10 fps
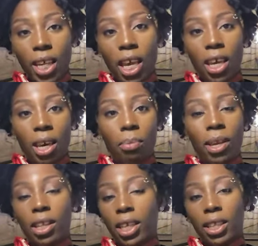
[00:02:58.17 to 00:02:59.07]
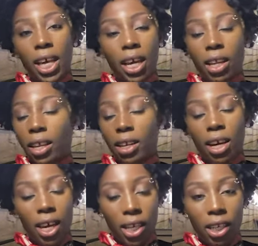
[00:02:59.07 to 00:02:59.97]
Okay. Yeah, mainly that, and
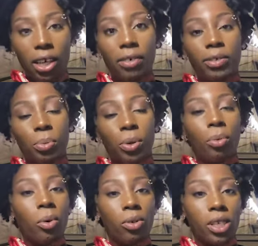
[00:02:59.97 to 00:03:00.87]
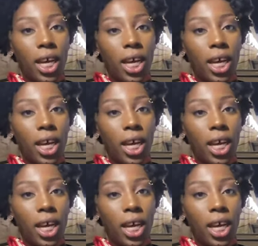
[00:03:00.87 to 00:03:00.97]
I love to promote